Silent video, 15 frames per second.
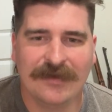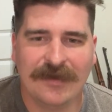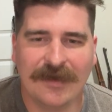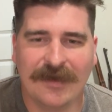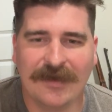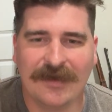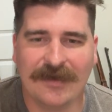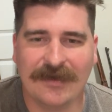
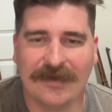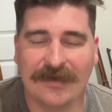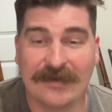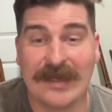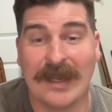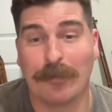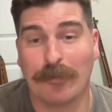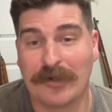
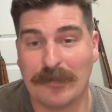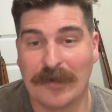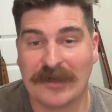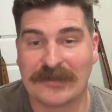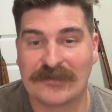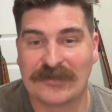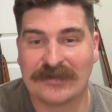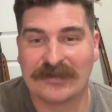yeah, pretty
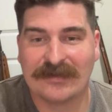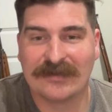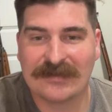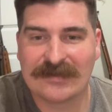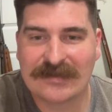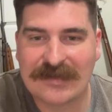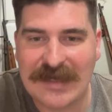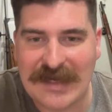much
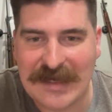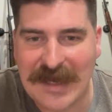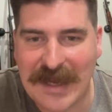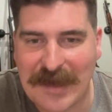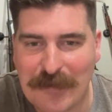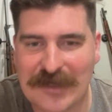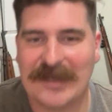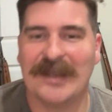ski
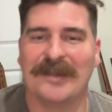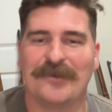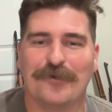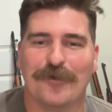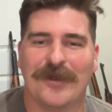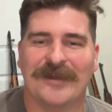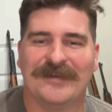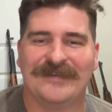gaming. Yeah, you're
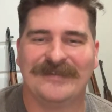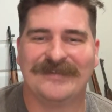right.